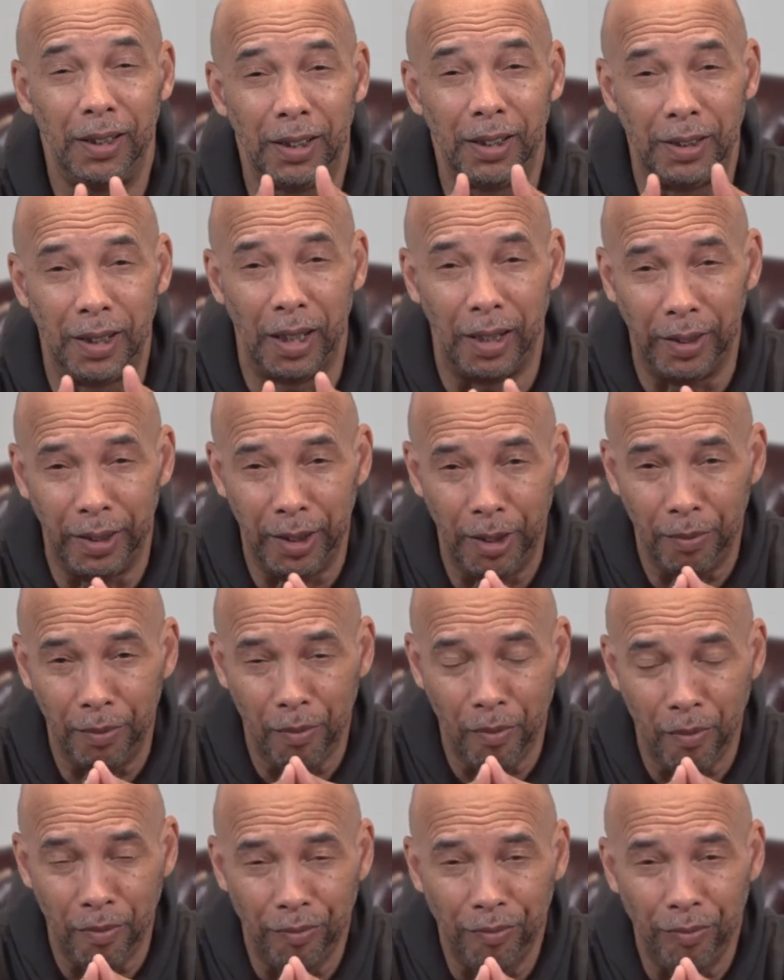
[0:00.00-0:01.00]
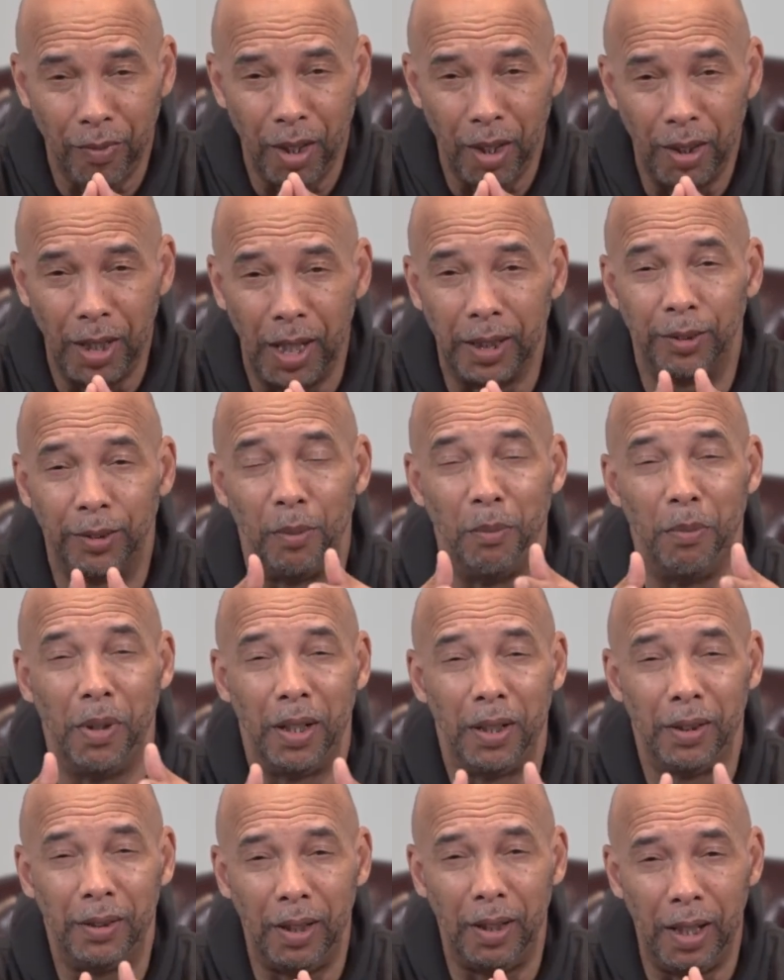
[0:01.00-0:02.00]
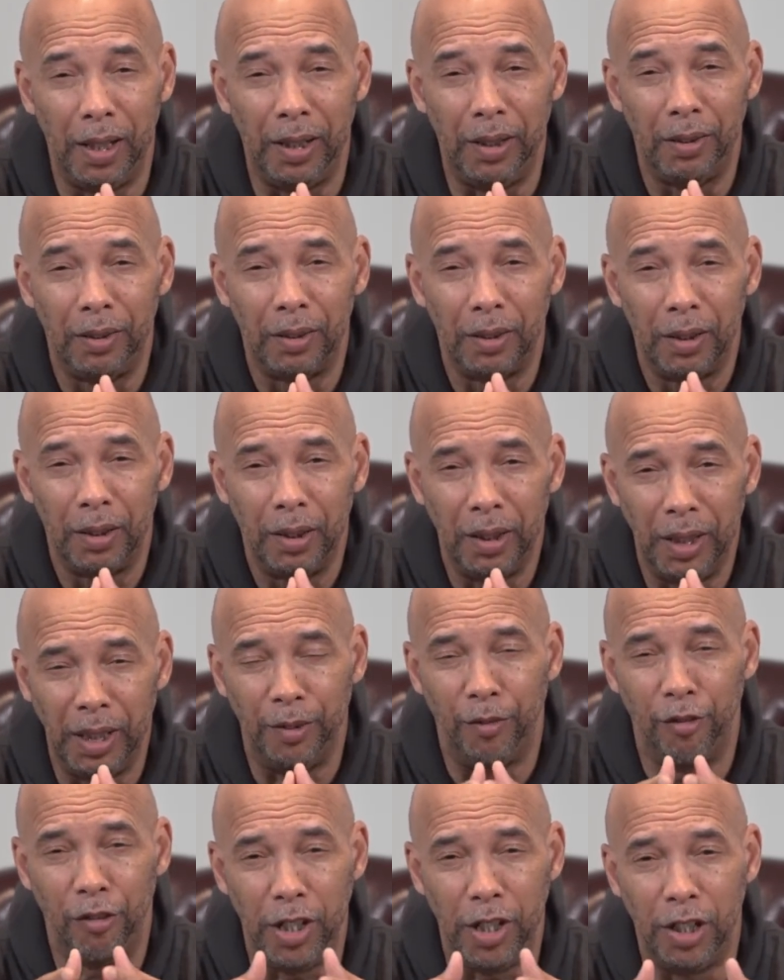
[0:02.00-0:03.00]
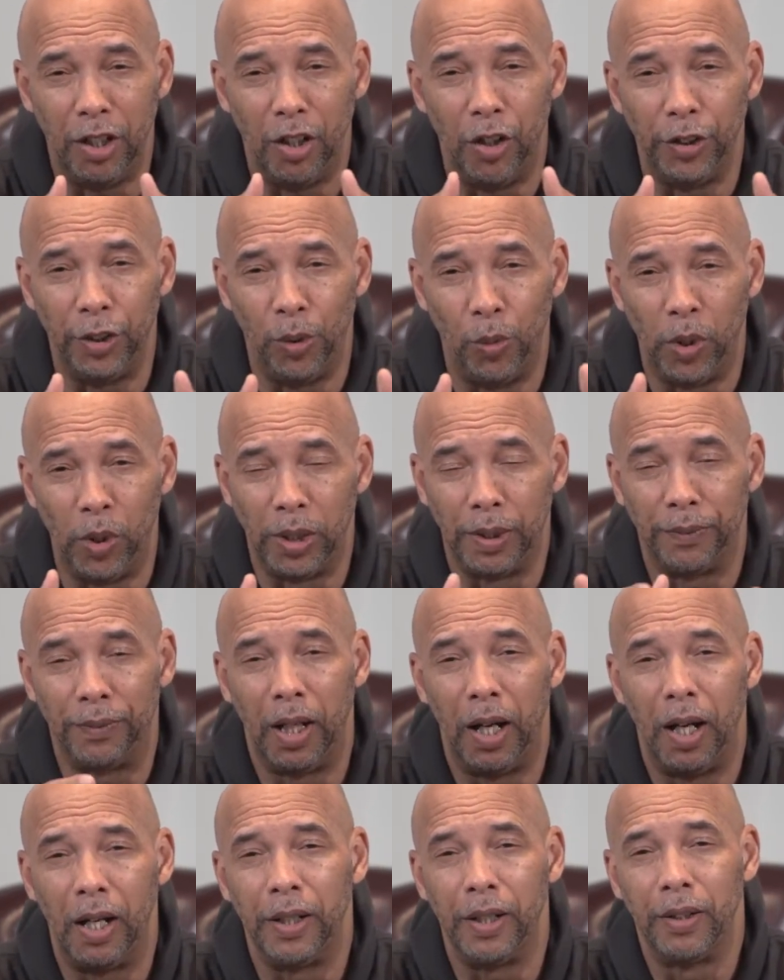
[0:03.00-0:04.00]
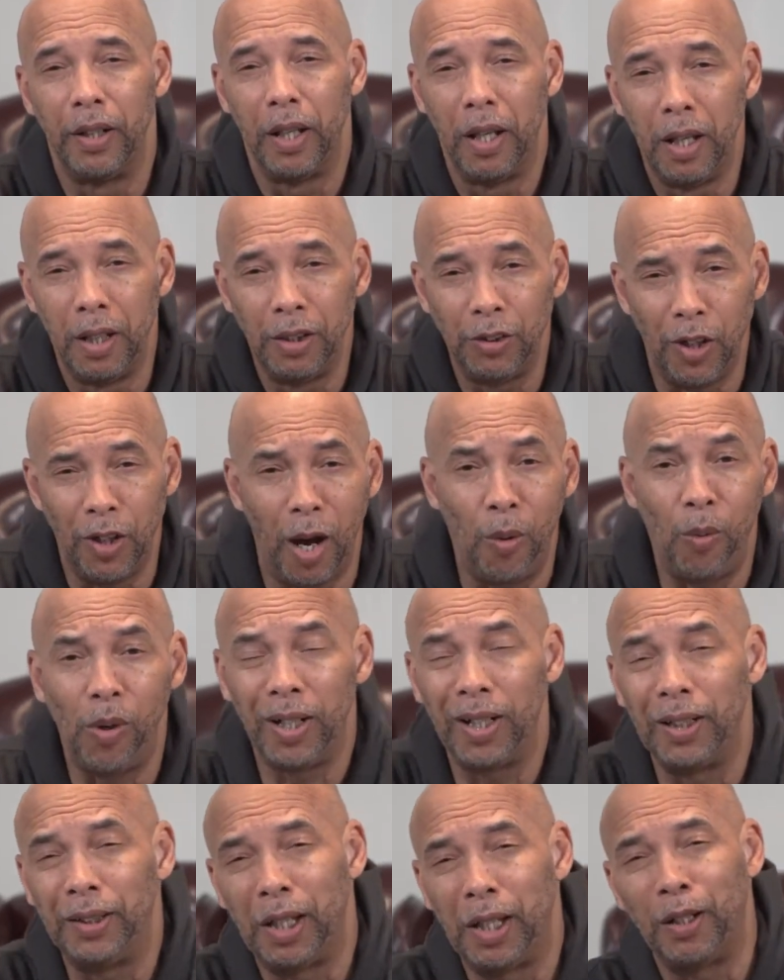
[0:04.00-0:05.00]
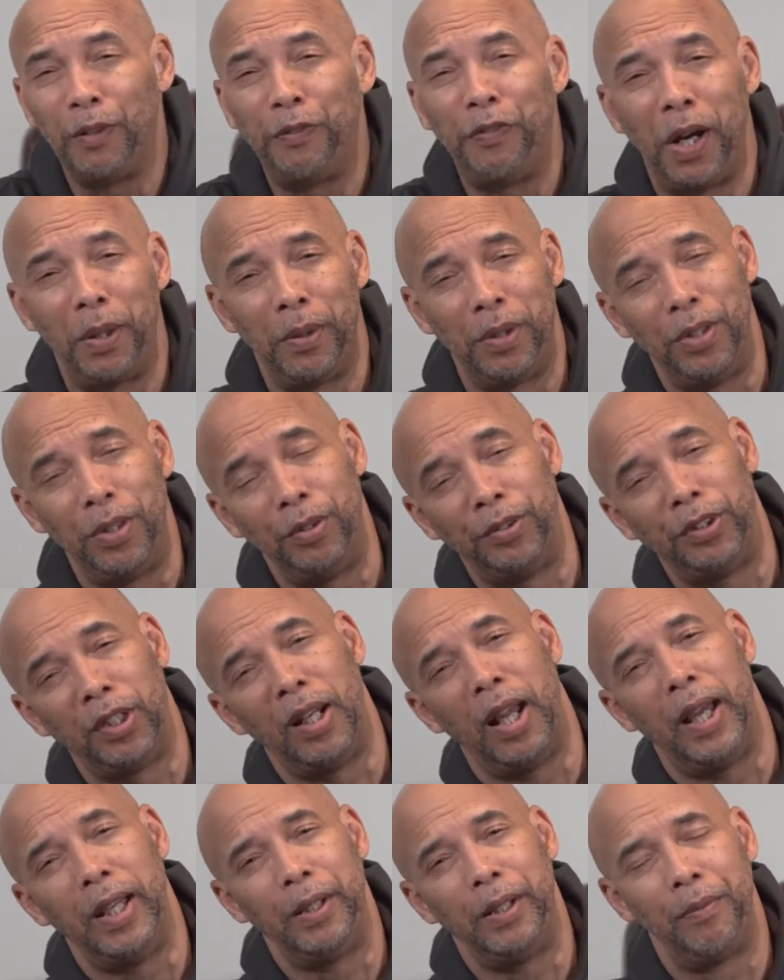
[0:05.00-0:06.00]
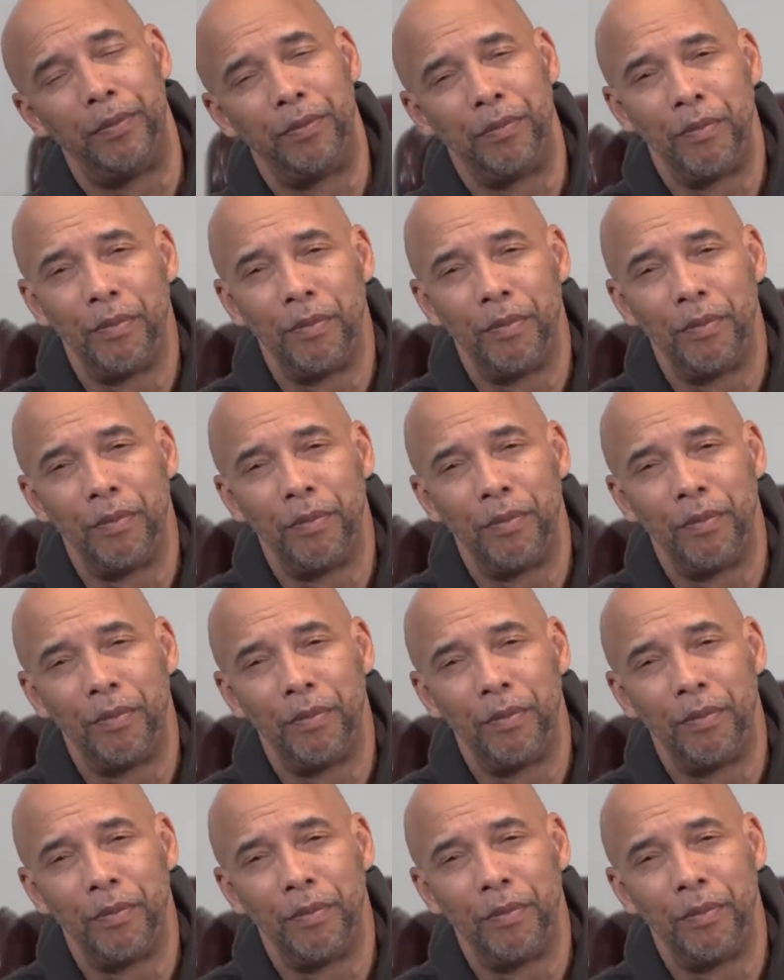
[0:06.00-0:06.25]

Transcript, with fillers: to study, not to meditate, and read on the Word of God. So I want to identify with you tonight